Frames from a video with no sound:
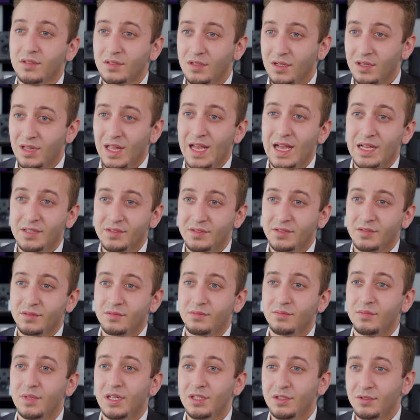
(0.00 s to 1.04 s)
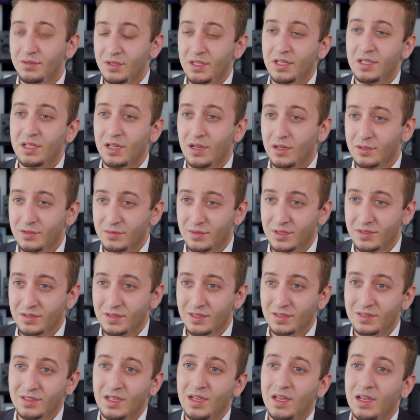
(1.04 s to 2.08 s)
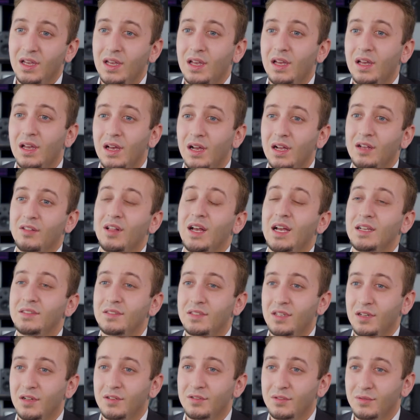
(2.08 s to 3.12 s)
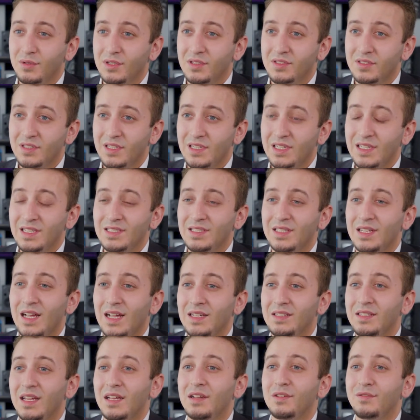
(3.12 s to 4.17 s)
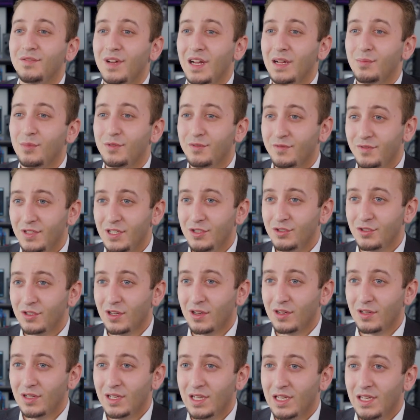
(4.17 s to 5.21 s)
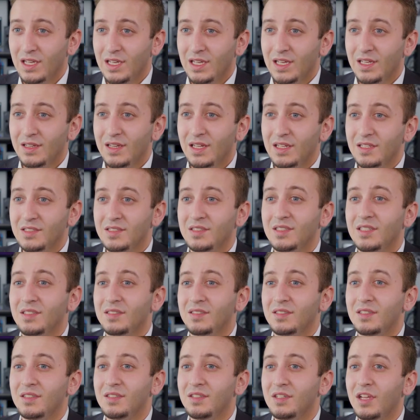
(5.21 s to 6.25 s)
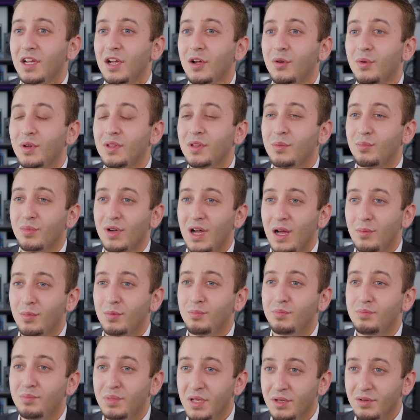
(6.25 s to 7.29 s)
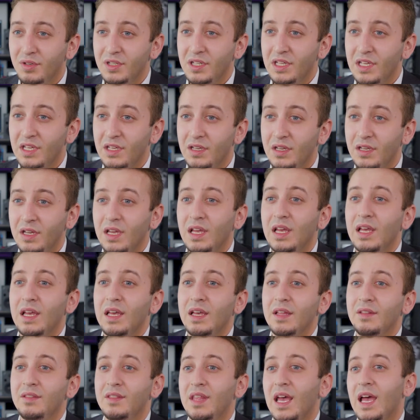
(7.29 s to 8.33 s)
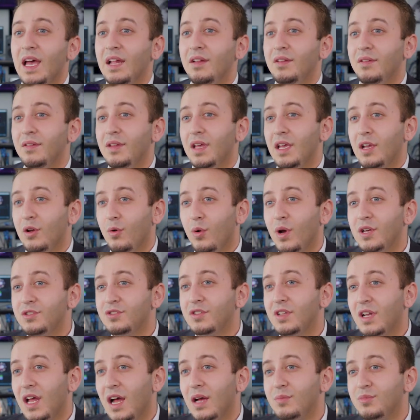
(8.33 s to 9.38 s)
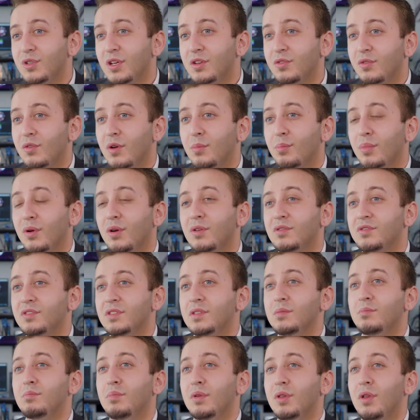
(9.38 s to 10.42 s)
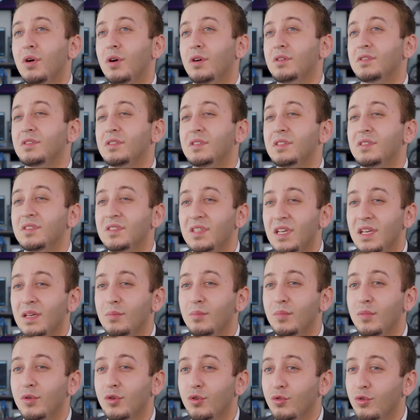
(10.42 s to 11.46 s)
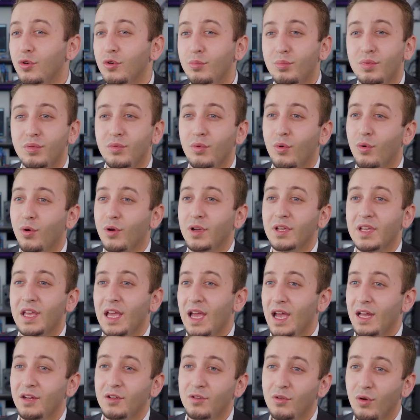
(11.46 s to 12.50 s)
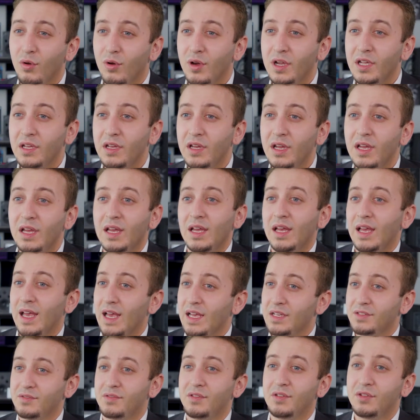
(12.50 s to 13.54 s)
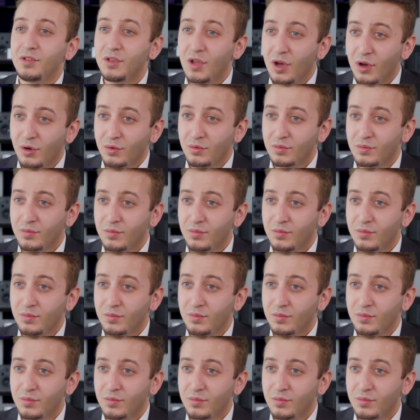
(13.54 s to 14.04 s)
class and unique characteristics. A class characteristic is an identifiable feature that assists in narrowing the probability that a question object or a person belongs in the same group or category as the known.